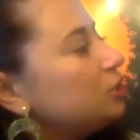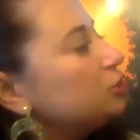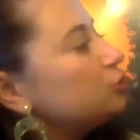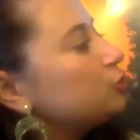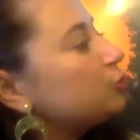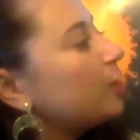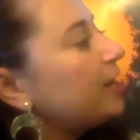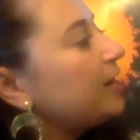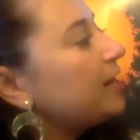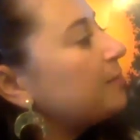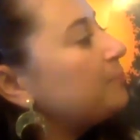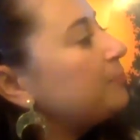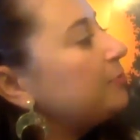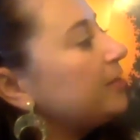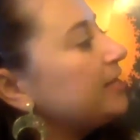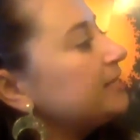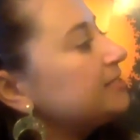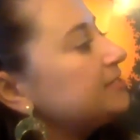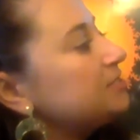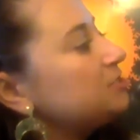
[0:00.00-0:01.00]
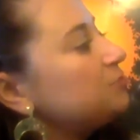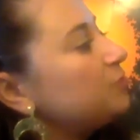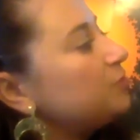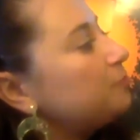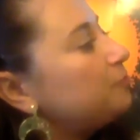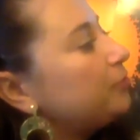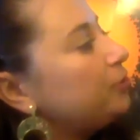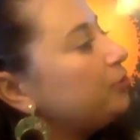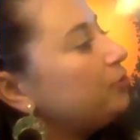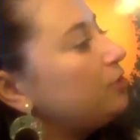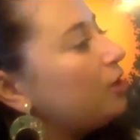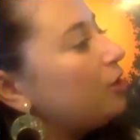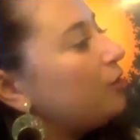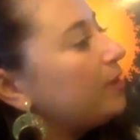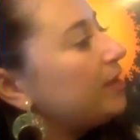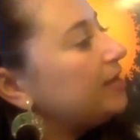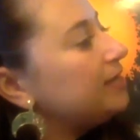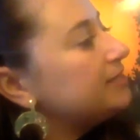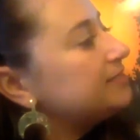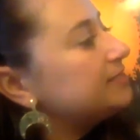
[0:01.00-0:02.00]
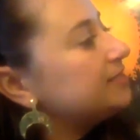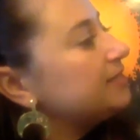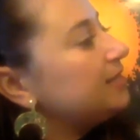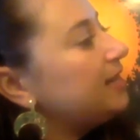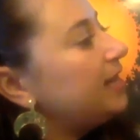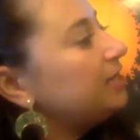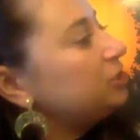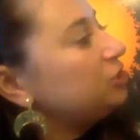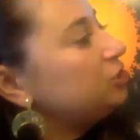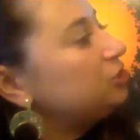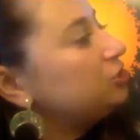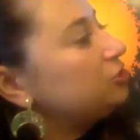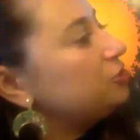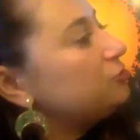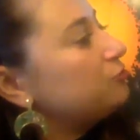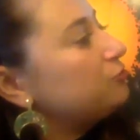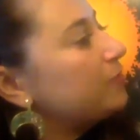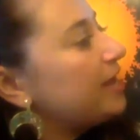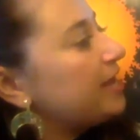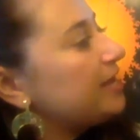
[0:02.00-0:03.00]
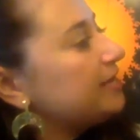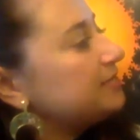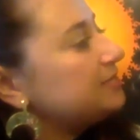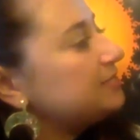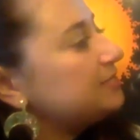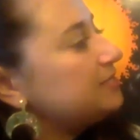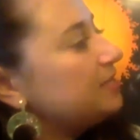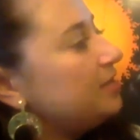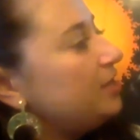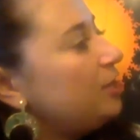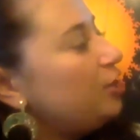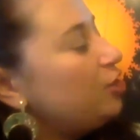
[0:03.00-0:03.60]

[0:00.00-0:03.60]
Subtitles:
trading places with Pluto in a celestial race,